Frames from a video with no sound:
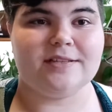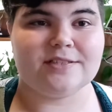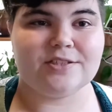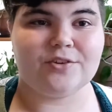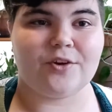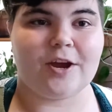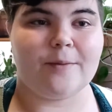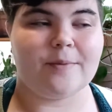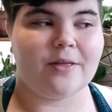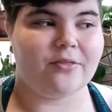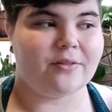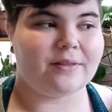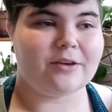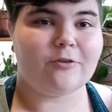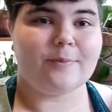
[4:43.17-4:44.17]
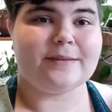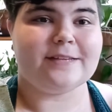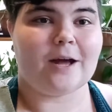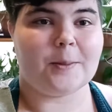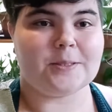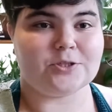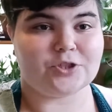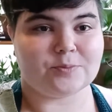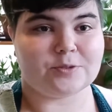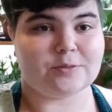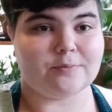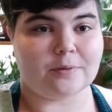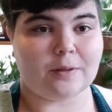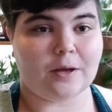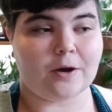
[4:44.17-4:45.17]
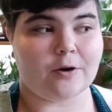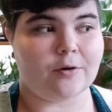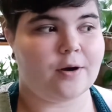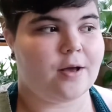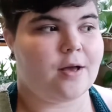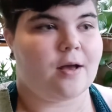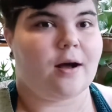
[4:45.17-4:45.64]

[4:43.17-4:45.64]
Instagram. The link will be down in the description below.